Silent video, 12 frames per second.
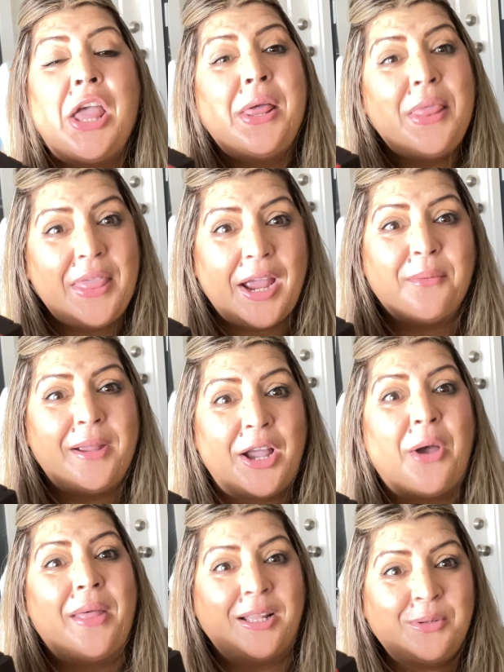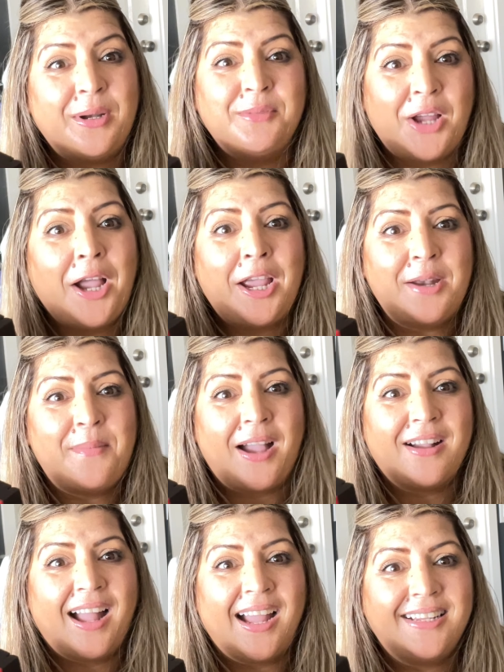There we go. That's what I'm talking about,
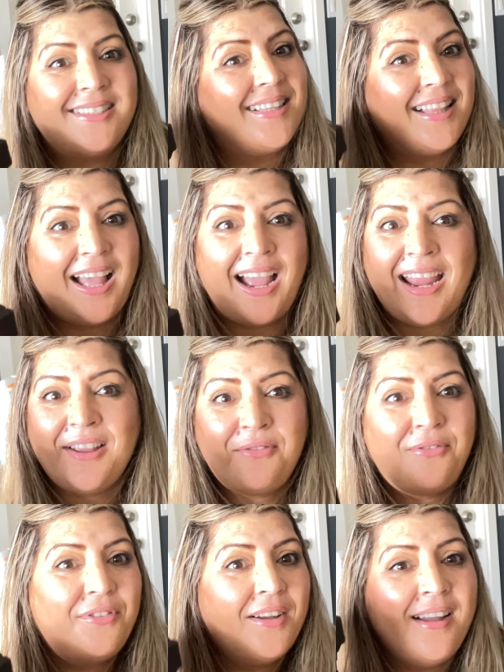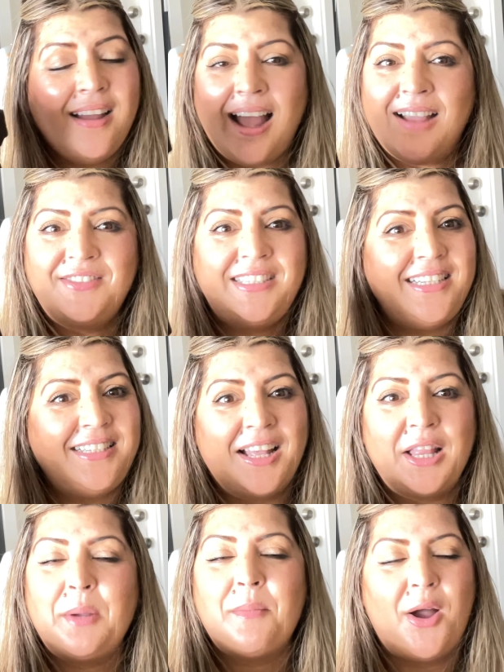guys. Life of a
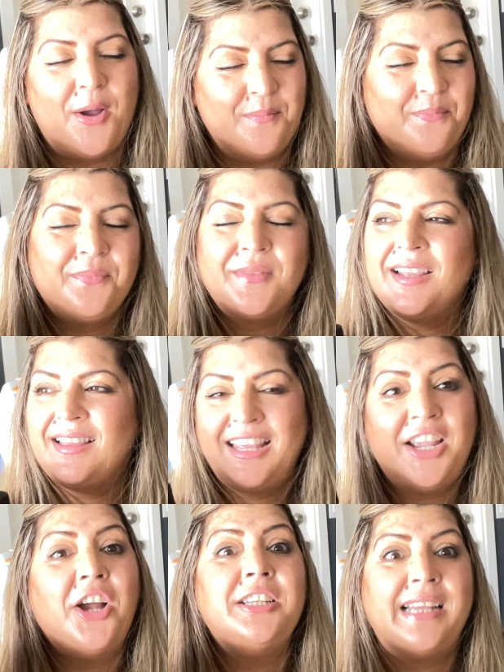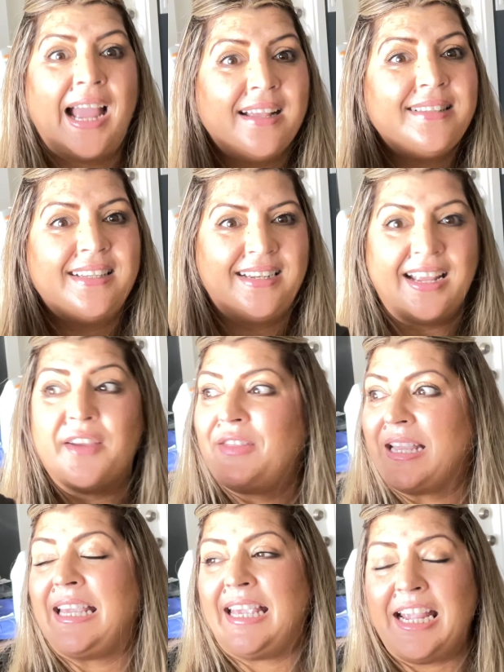detailing mom. The audacity of the
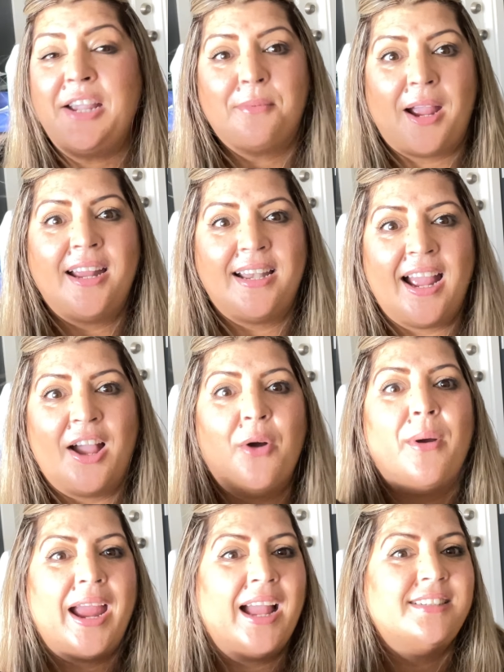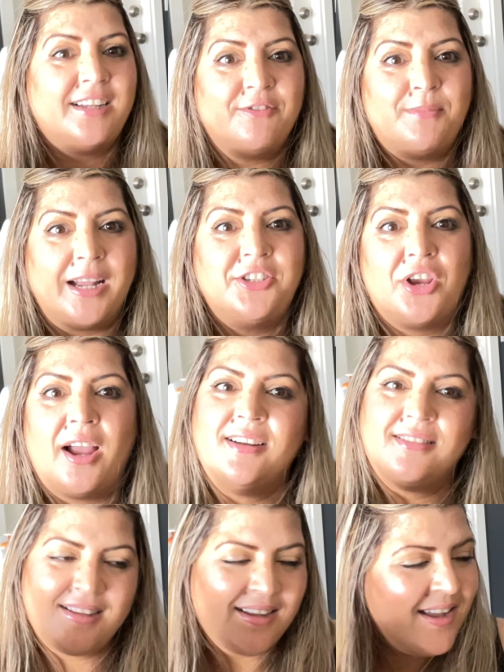heat right now and of my
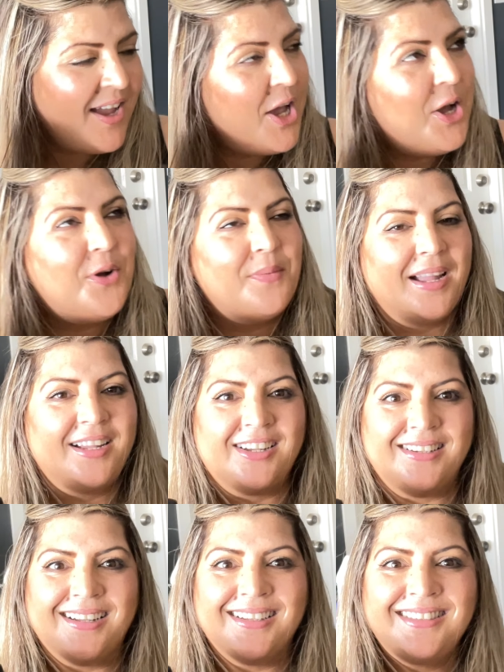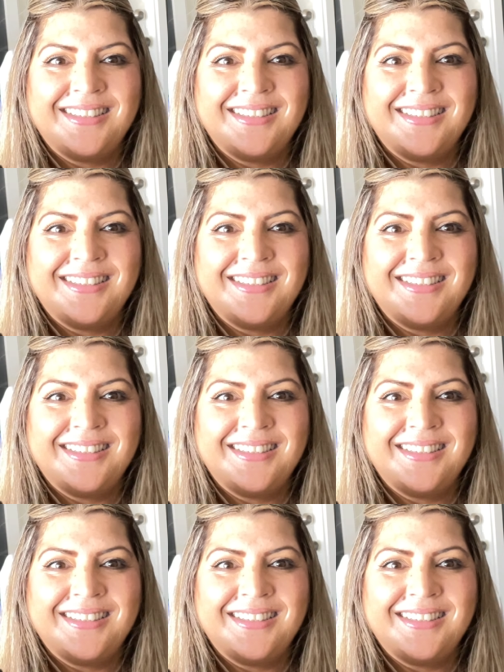child. Oh my goodness.